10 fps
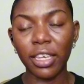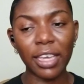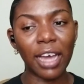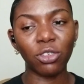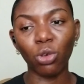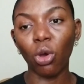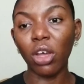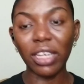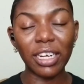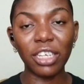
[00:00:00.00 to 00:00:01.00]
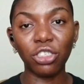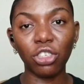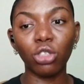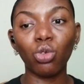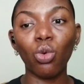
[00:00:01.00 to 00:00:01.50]
Yeah, so other
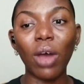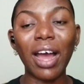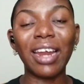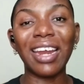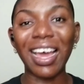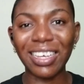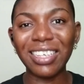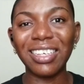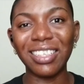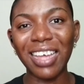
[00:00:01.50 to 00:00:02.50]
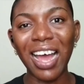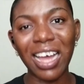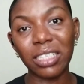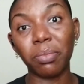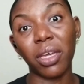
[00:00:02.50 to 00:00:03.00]
nations who are lacking in that
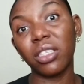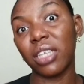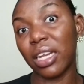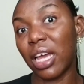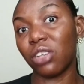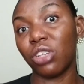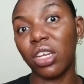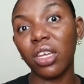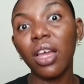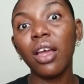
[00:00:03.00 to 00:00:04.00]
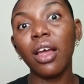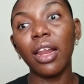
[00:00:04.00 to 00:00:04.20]
aspect can actually